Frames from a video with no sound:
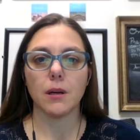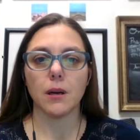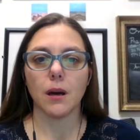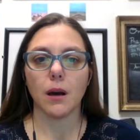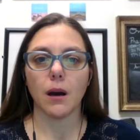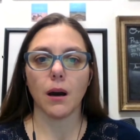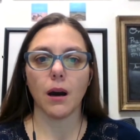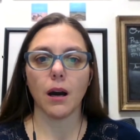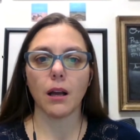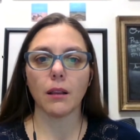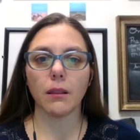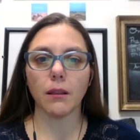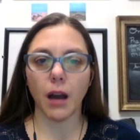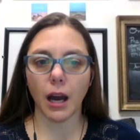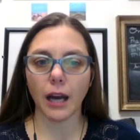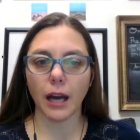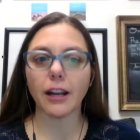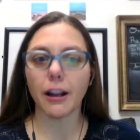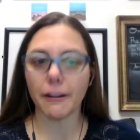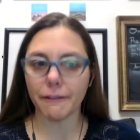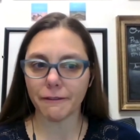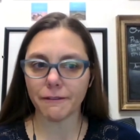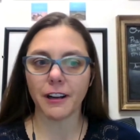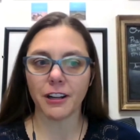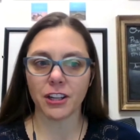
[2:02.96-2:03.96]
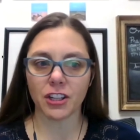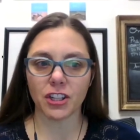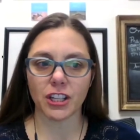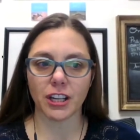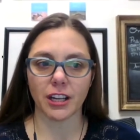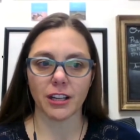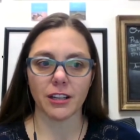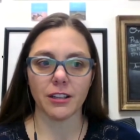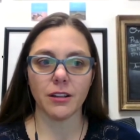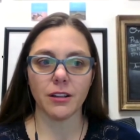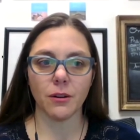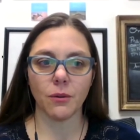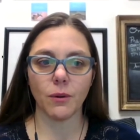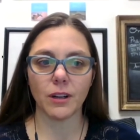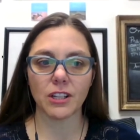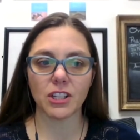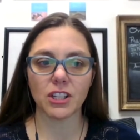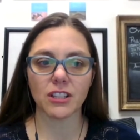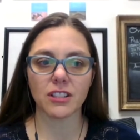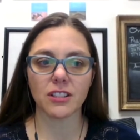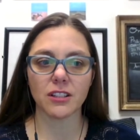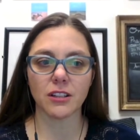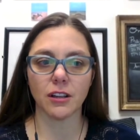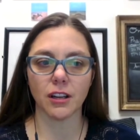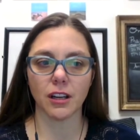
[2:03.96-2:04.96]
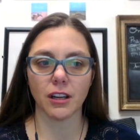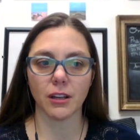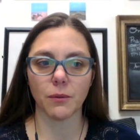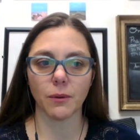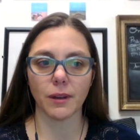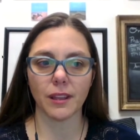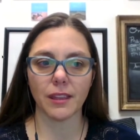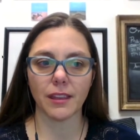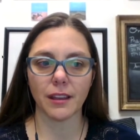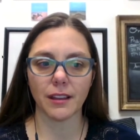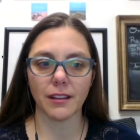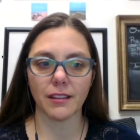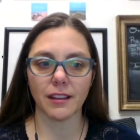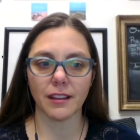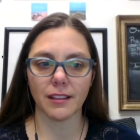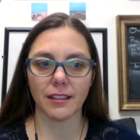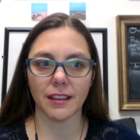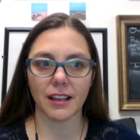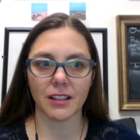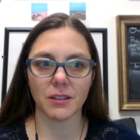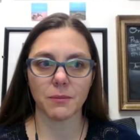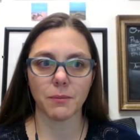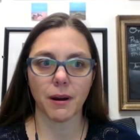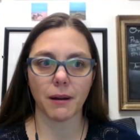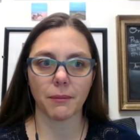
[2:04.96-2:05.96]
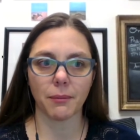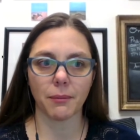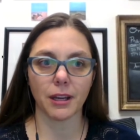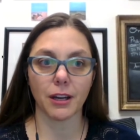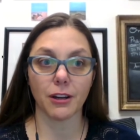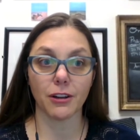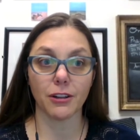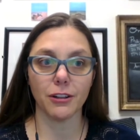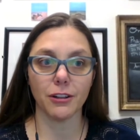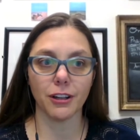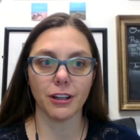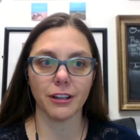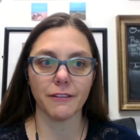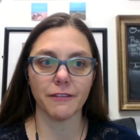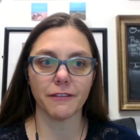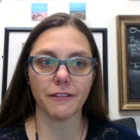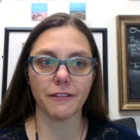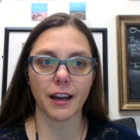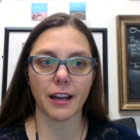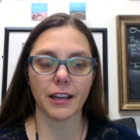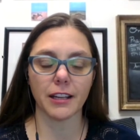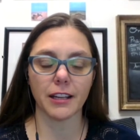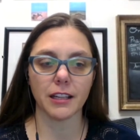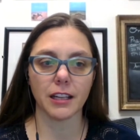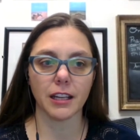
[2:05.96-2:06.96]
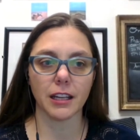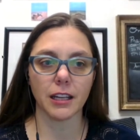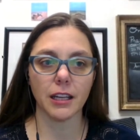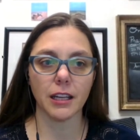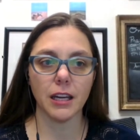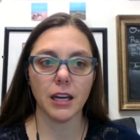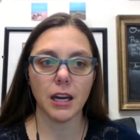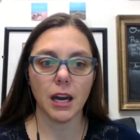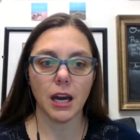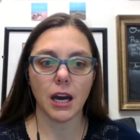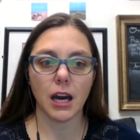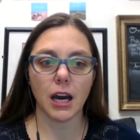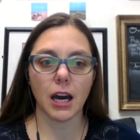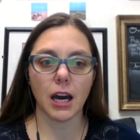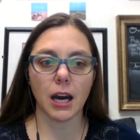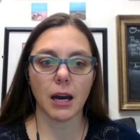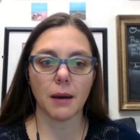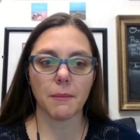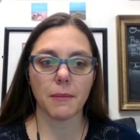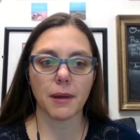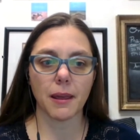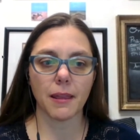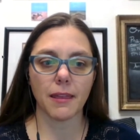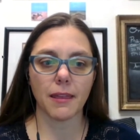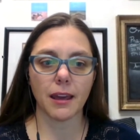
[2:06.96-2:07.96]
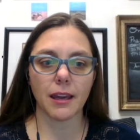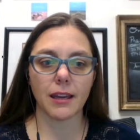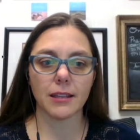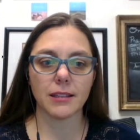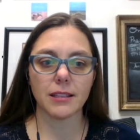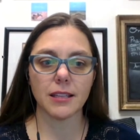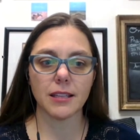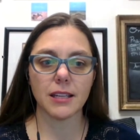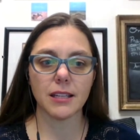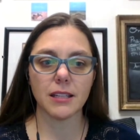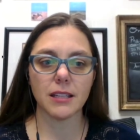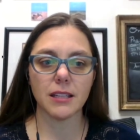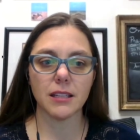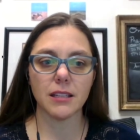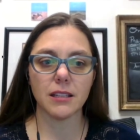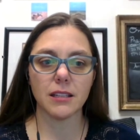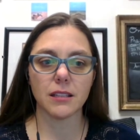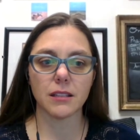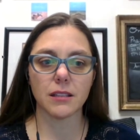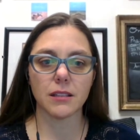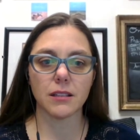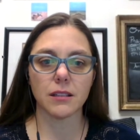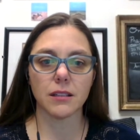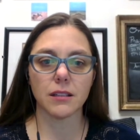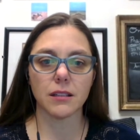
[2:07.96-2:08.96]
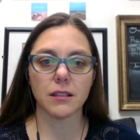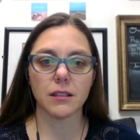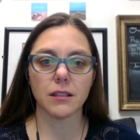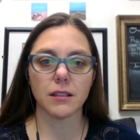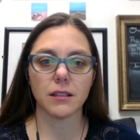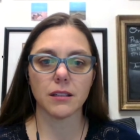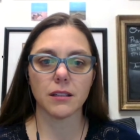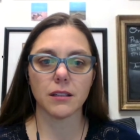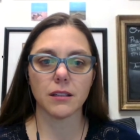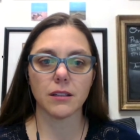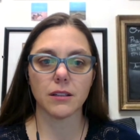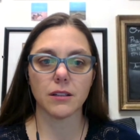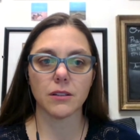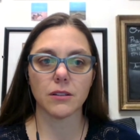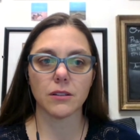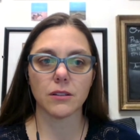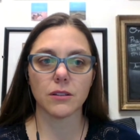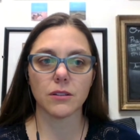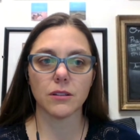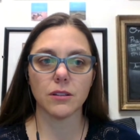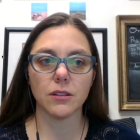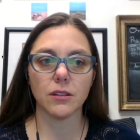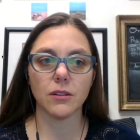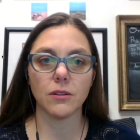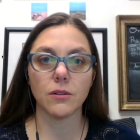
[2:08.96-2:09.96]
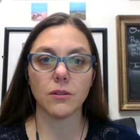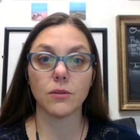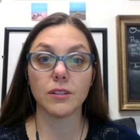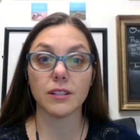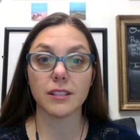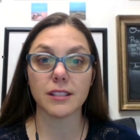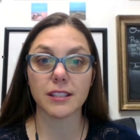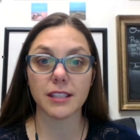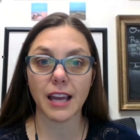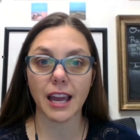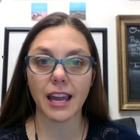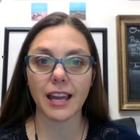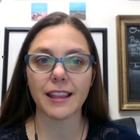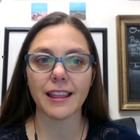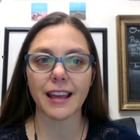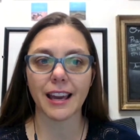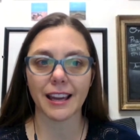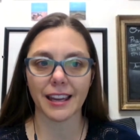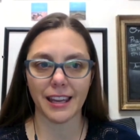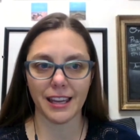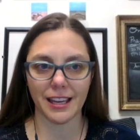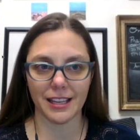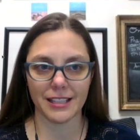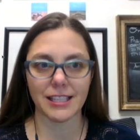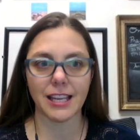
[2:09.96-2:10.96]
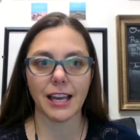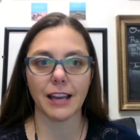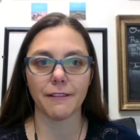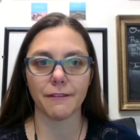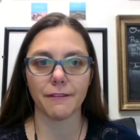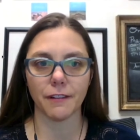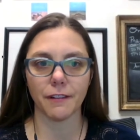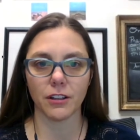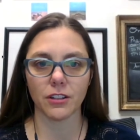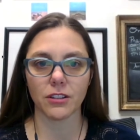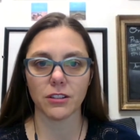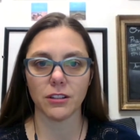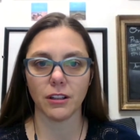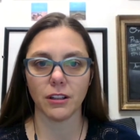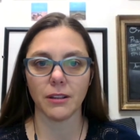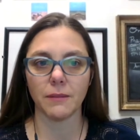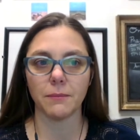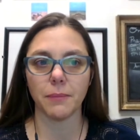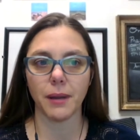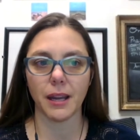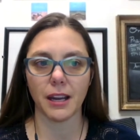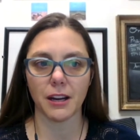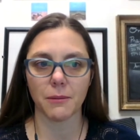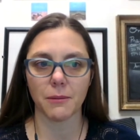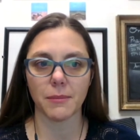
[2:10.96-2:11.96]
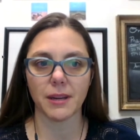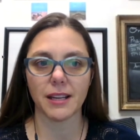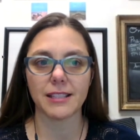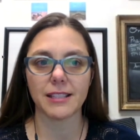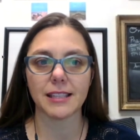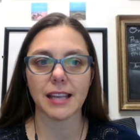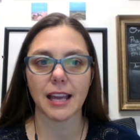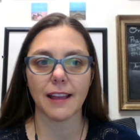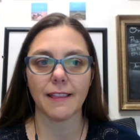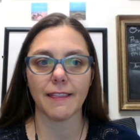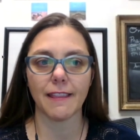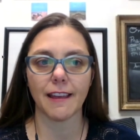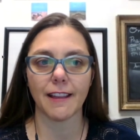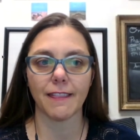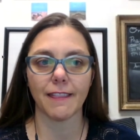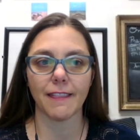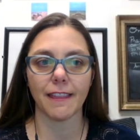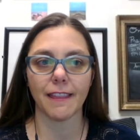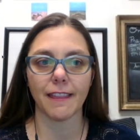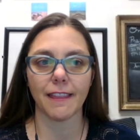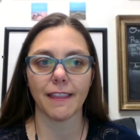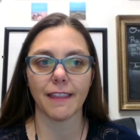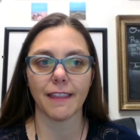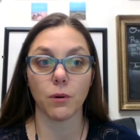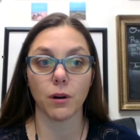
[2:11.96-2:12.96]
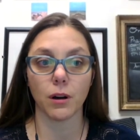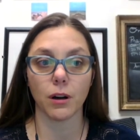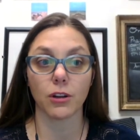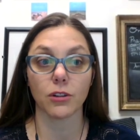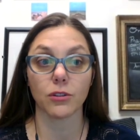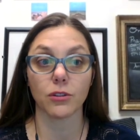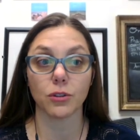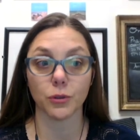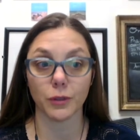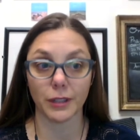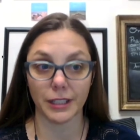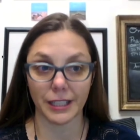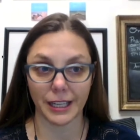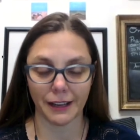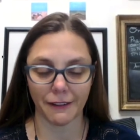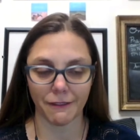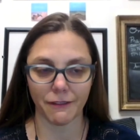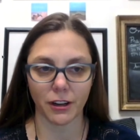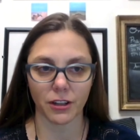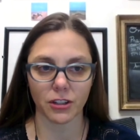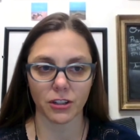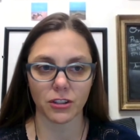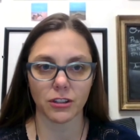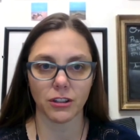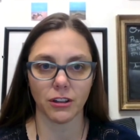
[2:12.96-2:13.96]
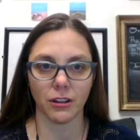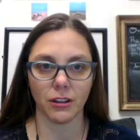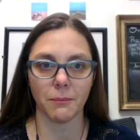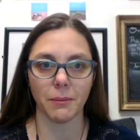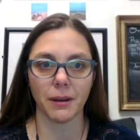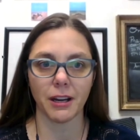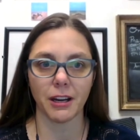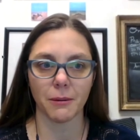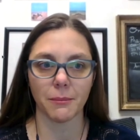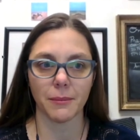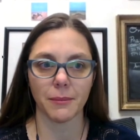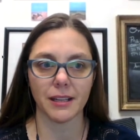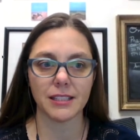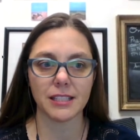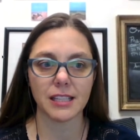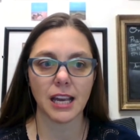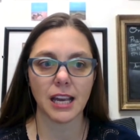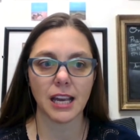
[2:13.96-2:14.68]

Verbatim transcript: a lot on function, which is good. We think that that's probably a good finding. Um, they tended to say that kids had functional impairments and that they were treating functional impairments.